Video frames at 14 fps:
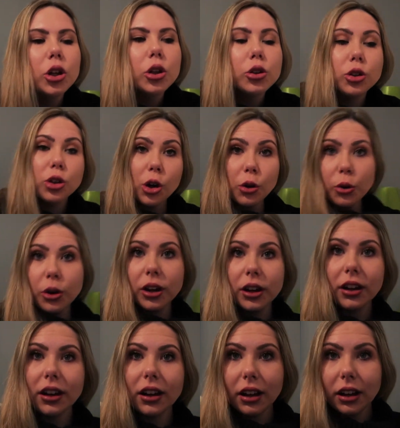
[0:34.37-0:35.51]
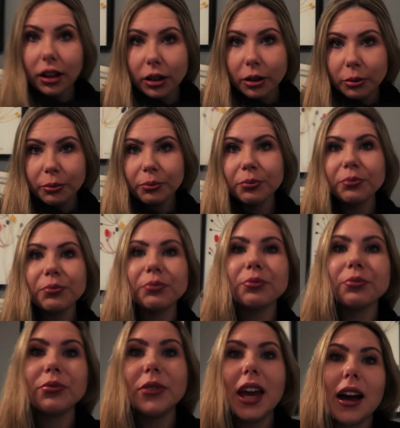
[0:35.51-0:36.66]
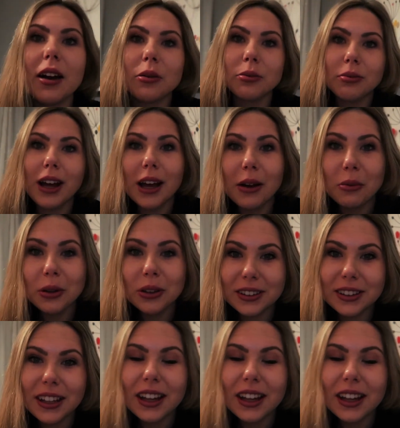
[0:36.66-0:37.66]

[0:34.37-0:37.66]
So um, yeah, I was